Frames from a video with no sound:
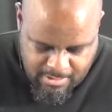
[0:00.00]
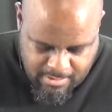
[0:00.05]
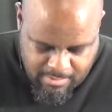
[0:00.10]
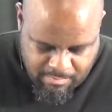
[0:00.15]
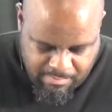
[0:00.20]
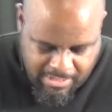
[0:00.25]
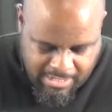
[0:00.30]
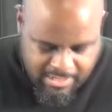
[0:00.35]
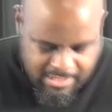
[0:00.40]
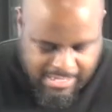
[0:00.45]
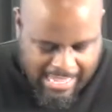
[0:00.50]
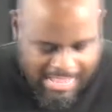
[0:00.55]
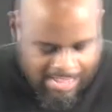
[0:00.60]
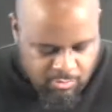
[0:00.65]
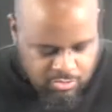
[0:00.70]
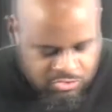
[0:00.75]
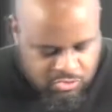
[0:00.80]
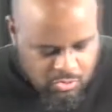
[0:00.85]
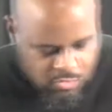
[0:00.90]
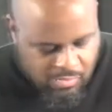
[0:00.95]
But God
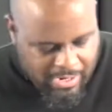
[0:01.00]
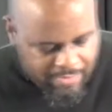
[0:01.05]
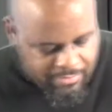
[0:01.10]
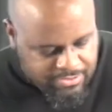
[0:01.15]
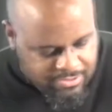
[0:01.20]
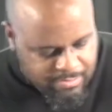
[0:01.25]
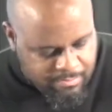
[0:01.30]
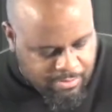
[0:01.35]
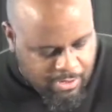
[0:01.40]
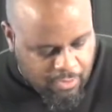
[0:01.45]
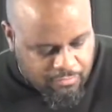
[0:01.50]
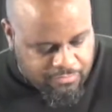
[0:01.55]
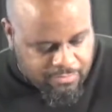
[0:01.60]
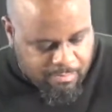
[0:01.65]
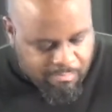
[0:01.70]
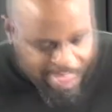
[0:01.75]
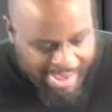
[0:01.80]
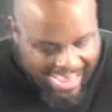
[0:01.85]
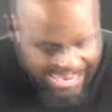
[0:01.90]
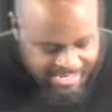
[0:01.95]
will do away with them both. The
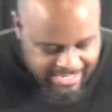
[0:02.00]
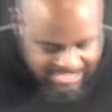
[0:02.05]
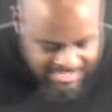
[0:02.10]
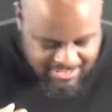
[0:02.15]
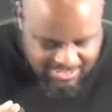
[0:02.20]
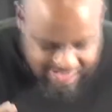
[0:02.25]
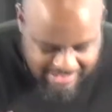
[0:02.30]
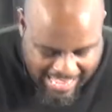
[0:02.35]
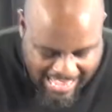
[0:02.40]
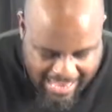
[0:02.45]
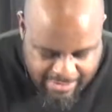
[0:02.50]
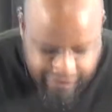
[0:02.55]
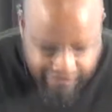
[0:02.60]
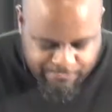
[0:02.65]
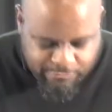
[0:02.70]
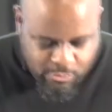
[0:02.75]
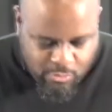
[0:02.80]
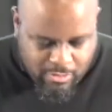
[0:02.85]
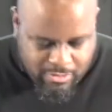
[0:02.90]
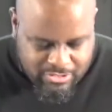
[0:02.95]
body is
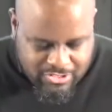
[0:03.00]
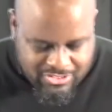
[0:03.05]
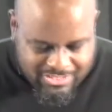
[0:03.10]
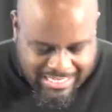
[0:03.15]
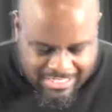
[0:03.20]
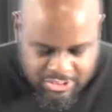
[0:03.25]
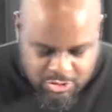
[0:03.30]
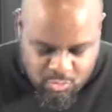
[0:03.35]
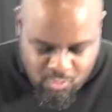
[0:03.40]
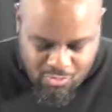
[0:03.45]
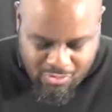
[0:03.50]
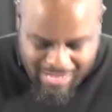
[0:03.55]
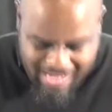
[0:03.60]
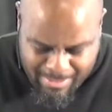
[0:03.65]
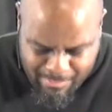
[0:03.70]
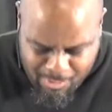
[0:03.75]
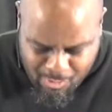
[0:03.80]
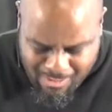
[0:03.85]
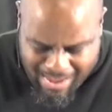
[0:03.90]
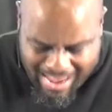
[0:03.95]
not for sexual
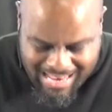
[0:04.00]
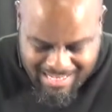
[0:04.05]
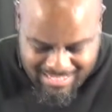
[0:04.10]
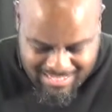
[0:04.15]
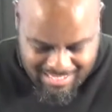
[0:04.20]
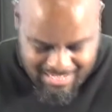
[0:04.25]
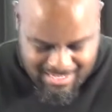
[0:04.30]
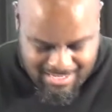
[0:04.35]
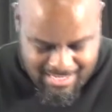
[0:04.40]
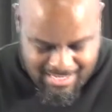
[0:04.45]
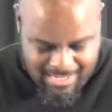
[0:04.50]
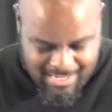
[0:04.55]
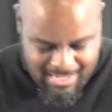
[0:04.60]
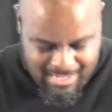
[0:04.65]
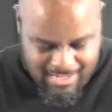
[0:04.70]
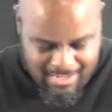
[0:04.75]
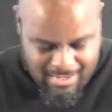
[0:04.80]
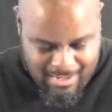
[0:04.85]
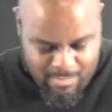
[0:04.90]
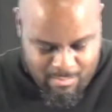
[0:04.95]
immorality,
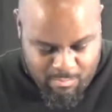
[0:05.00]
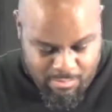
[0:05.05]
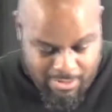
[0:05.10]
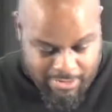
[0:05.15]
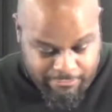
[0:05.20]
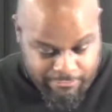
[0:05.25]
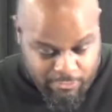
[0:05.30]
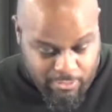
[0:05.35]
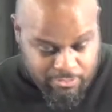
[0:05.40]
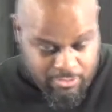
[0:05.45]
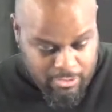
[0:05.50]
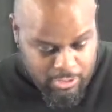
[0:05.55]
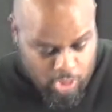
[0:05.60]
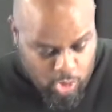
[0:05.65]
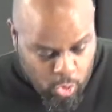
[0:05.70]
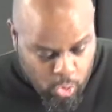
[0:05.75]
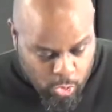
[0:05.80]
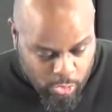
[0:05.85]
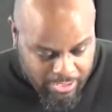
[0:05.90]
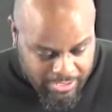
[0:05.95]
but for the
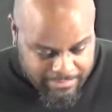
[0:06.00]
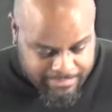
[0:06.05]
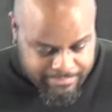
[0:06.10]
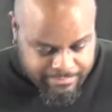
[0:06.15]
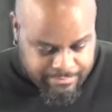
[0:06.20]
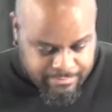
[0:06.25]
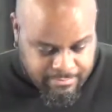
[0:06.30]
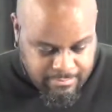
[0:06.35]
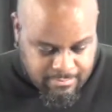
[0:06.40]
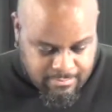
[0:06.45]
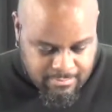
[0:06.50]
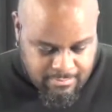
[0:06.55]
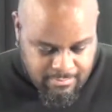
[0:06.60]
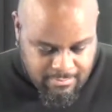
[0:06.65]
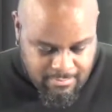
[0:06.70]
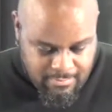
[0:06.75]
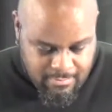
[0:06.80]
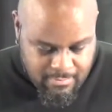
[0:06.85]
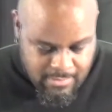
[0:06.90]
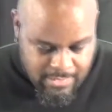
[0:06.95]
Lord,
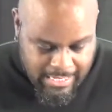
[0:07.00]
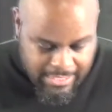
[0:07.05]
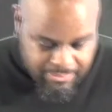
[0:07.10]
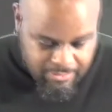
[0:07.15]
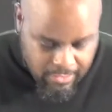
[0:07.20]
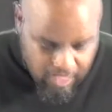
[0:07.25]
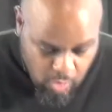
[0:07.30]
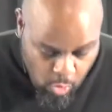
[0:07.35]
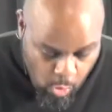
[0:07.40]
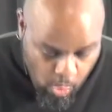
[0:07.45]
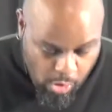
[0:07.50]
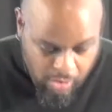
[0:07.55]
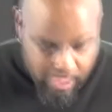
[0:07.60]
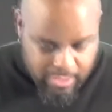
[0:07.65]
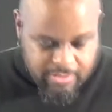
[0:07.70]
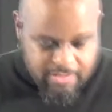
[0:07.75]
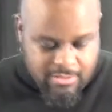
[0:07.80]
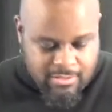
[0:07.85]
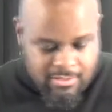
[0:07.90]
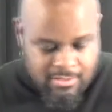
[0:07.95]
and the
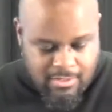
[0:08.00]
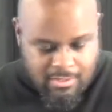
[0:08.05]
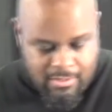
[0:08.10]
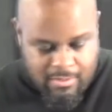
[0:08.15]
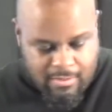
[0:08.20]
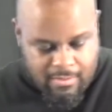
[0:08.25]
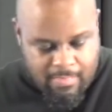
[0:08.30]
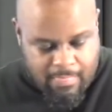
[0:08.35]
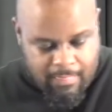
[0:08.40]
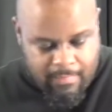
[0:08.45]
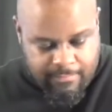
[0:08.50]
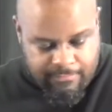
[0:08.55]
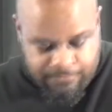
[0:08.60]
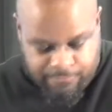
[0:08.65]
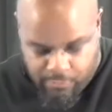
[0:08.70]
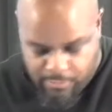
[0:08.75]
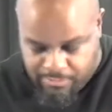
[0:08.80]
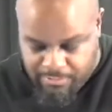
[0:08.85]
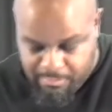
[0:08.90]
Lord for